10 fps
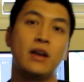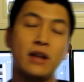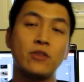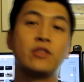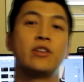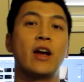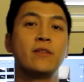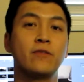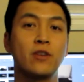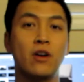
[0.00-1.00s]
Now to
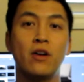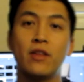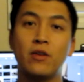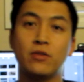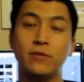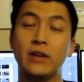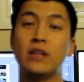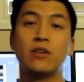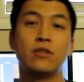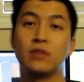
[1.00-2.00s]
transfer all those
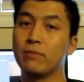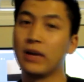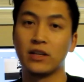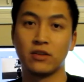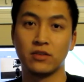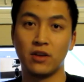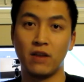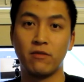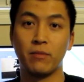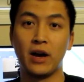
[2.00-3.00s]
videos and pictures
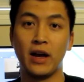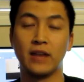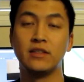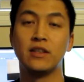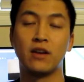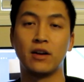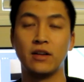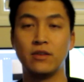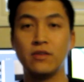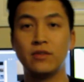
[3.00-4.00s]
off of my SD card, I
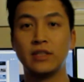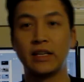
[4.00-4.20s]
do use a